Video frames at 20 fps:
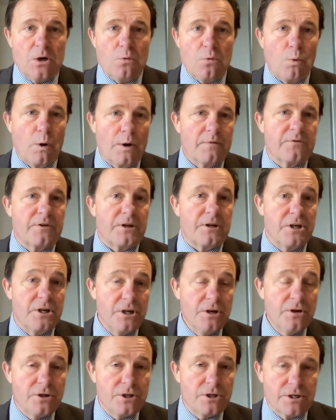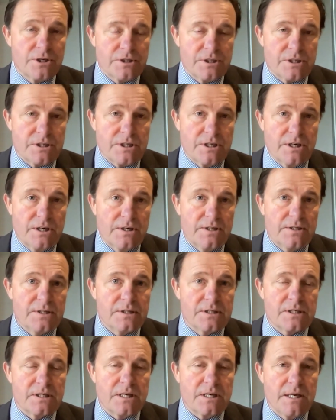One of the huge
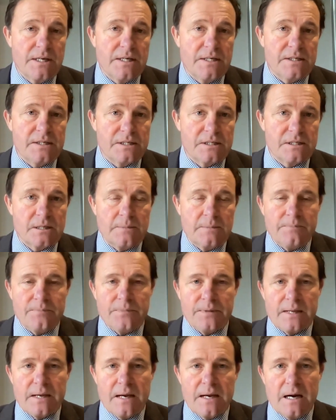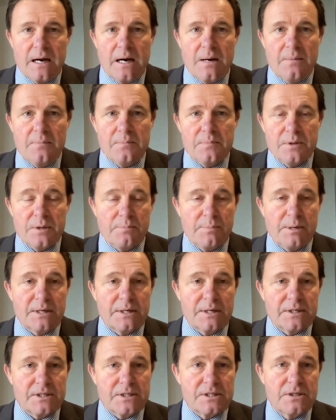concerns is the
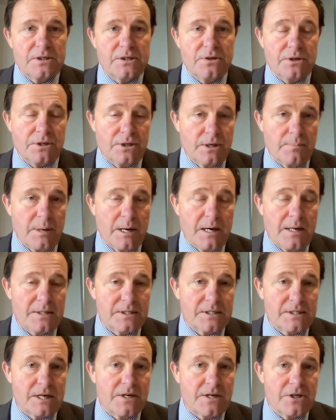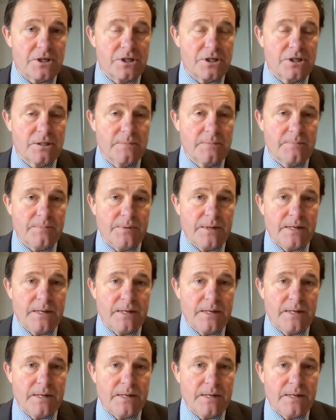biggest nuclear power station